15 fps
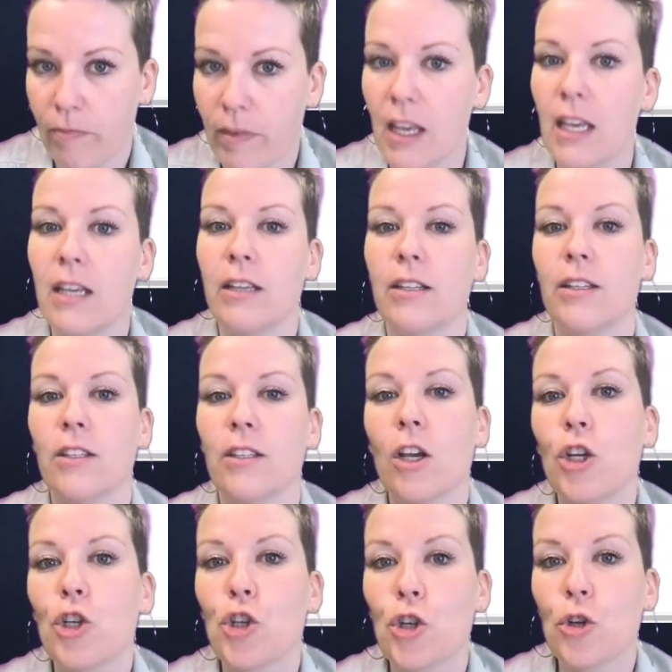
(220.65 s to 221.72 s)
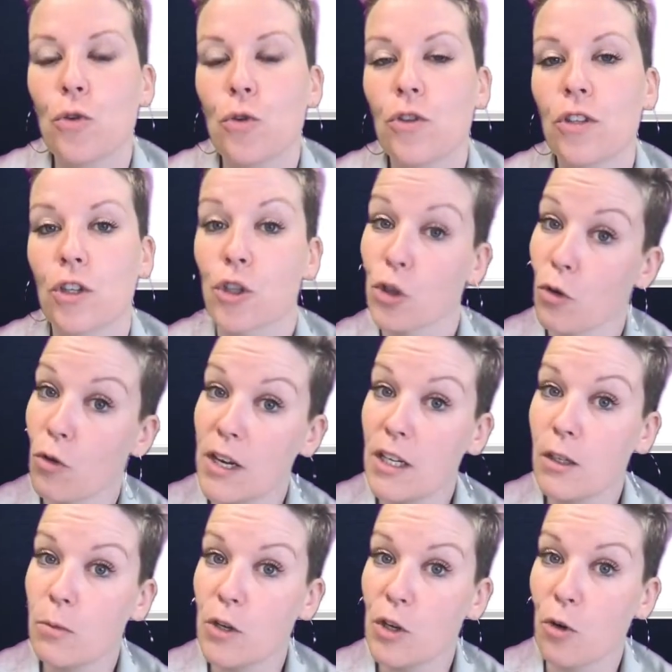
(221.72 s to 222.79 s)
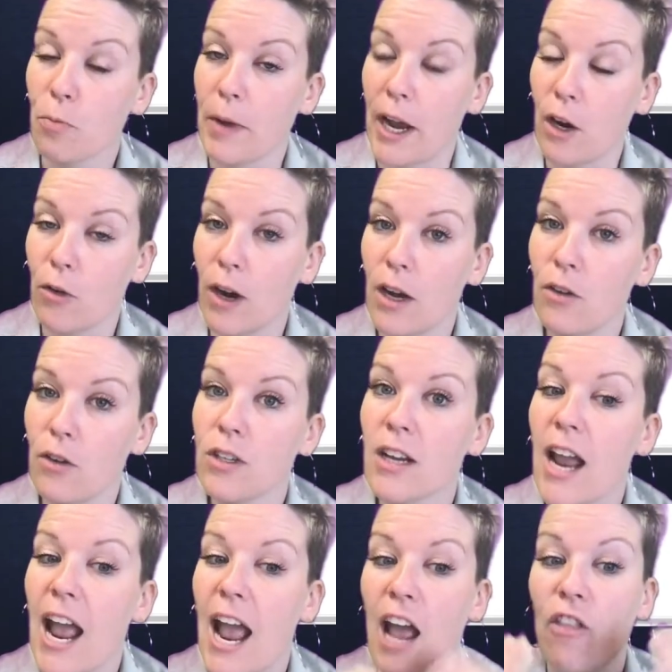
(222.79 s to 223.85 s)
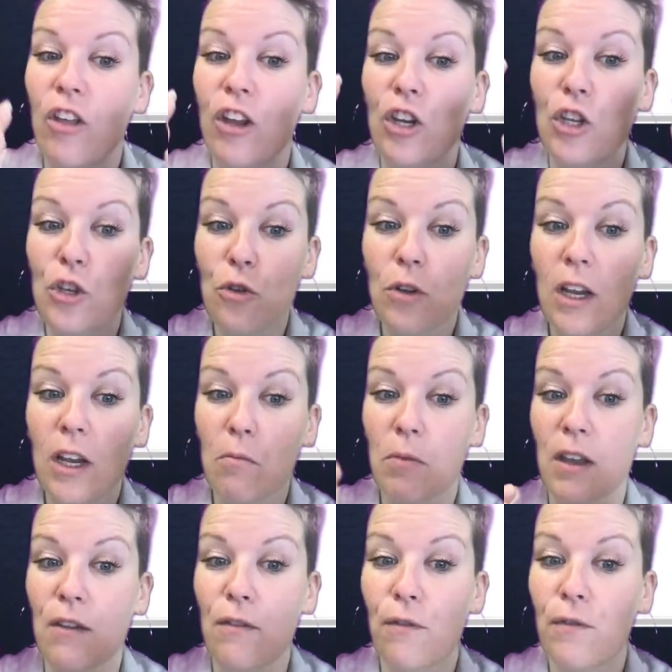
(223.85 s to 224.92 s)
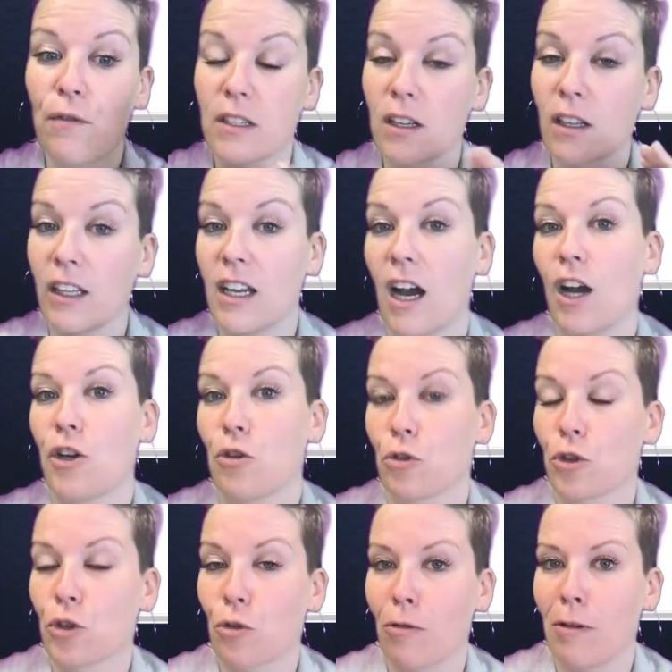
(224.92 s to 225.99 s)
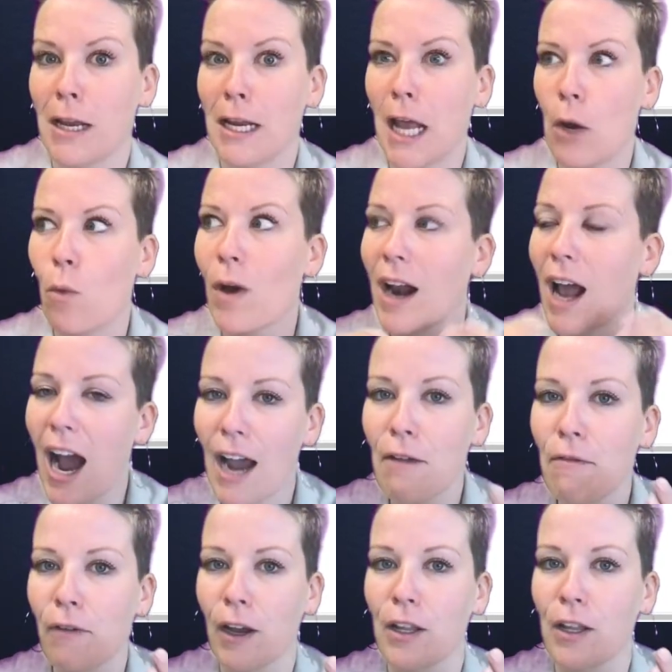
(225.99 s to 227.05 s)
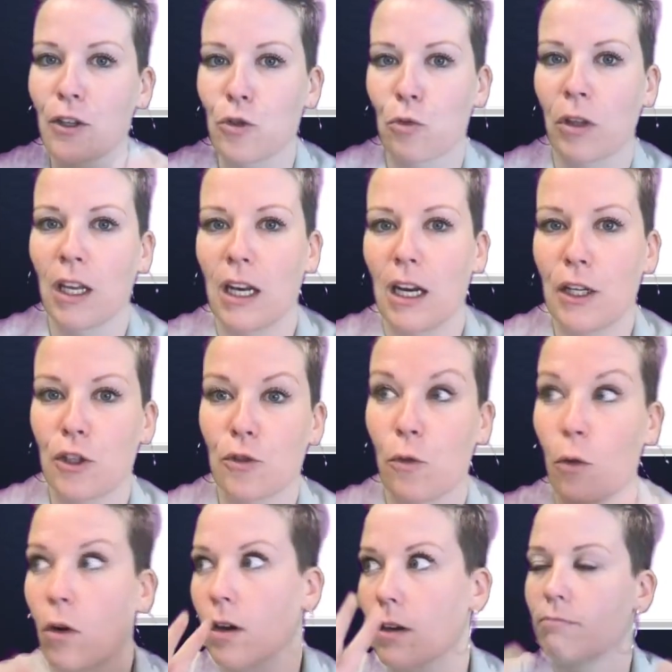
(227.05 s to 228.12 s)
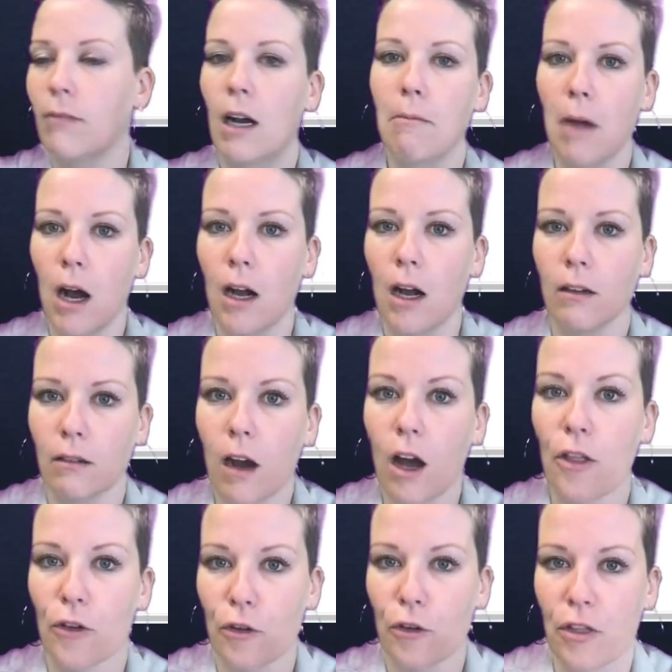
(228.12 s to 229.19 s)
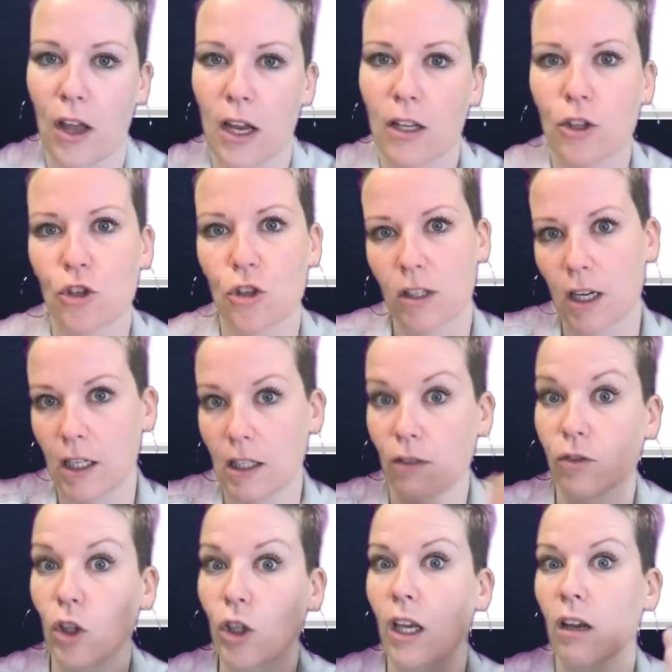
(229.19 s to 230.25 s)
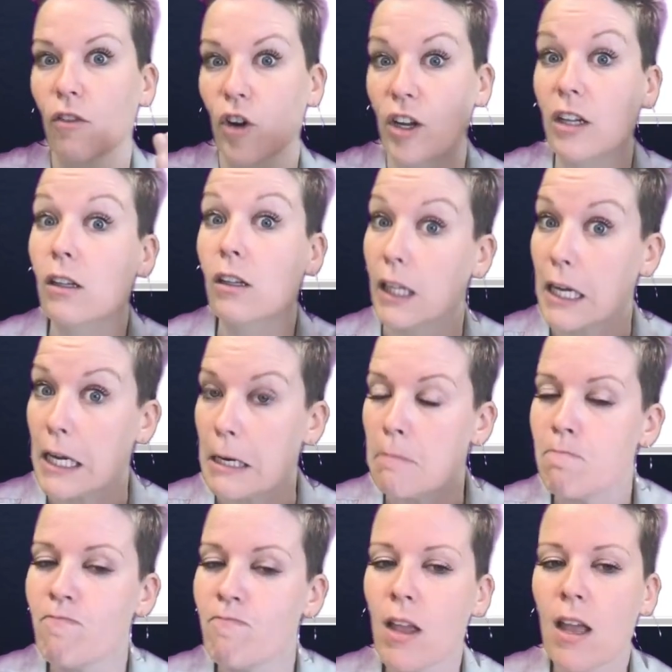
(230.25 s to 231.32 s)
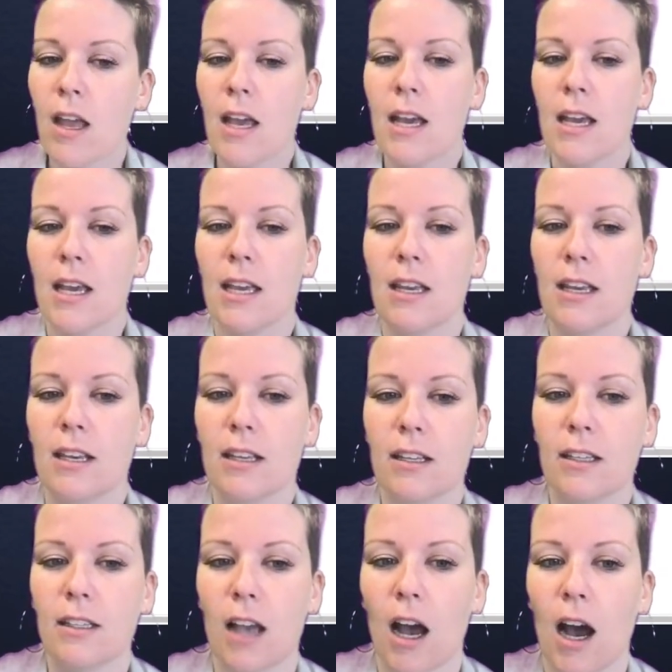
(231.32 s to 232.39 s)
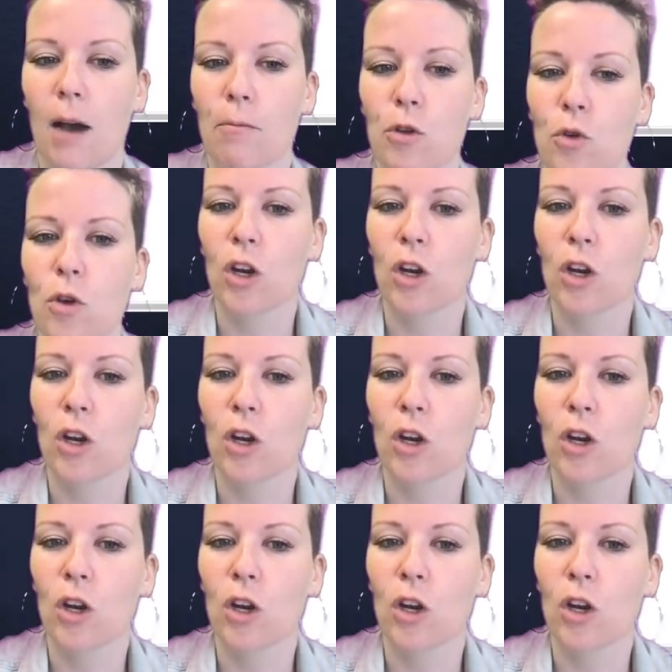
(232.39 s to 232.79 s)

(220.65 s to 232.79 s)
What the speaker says: is choose a screen to be your background, and then you can be physically on your screen. And what I find this really nice for, among other things, just kind of looking very clean, is you can